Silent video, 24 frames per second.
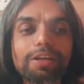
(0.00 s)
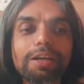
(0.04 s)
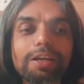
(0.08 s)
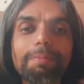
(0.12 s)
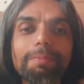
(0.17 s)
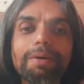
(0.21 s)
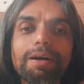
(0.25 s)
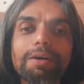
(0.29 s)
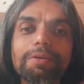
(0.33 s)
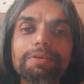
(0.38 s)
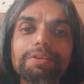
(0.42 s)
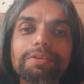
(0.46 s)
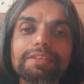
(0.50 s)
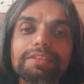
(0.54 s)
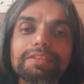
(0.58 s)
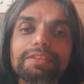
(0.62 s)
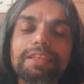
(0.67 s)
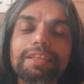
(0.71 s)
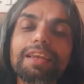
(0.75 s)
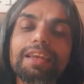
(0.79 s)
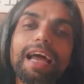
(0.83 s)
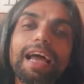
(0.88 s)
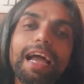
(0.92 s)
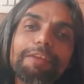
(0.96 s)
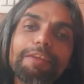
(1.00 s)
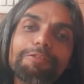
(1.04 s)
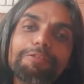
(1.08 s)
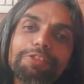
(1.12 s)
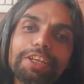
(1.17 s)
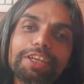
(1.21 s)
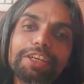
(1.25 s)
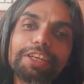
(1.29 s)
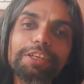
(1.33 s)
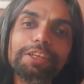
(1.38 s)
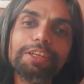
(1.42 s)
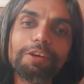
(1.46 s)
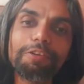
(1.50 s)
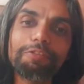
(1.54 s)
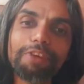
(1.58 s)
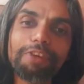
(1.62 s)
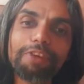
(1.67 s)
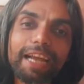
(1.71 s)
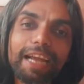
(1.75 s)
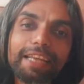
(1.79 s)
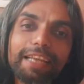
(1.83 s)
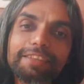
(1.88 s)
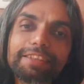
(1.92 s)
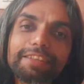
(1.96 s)
to talk about the life
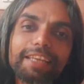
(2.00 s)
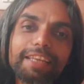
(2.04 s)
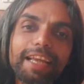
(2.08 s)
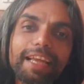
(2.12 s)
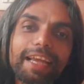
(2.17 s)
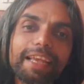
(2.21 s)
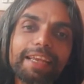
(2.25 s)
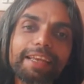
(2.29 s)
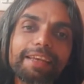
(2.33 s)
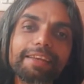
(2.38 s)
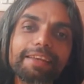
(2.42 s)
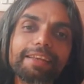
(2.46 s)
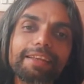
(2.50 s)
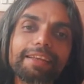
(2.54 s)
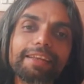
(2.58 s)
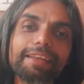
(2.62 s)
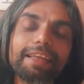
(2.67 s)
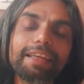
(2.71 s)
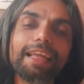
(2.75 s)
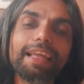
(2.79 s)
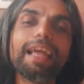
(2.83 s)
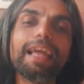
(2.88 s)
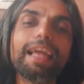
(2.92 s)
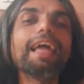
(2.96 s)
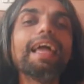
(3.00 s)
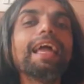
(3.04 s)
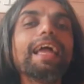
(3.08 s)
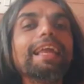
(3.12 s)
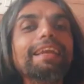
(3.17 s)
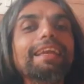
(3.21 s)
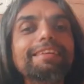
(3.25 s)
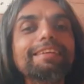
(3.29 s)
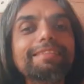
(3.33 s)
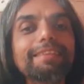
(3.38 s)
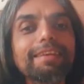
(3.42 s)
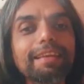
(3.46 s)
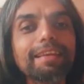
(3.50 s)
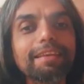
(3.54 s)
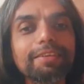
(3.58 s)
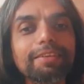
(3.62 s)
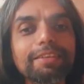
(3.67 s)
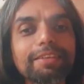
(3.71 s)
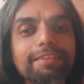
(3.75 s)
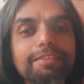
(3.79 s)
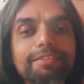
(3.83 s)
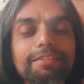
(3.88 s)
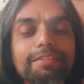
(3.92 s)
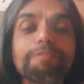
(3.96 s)
journey of Einstein and
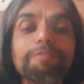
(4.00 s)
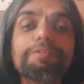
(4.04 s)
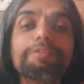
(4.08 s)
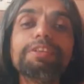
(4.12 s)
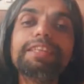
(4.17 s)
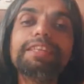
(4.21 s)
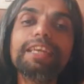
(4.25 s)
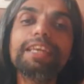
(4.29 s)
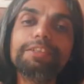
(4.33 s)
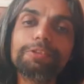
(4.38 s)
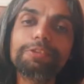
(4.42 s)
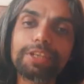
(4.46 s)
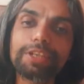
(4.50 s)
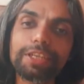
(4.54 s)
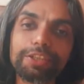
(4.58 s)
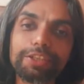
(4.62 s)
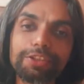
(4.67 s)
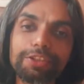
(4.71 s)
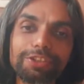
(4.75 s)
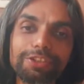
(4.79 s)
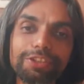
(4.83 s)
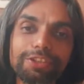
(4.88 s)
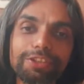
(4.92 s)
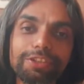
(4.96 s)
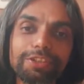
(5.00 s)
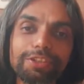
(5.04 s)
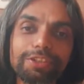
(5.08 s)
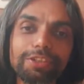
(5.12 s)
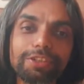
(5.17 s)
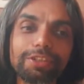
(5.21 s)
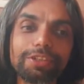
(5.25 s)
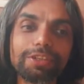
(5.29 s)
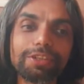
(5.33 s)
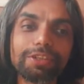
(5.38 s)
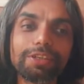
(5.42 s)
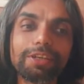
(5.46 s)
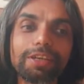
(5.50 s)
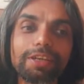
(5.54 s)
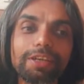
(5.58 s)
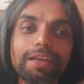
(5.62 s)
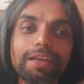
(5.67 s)
its relevance with education.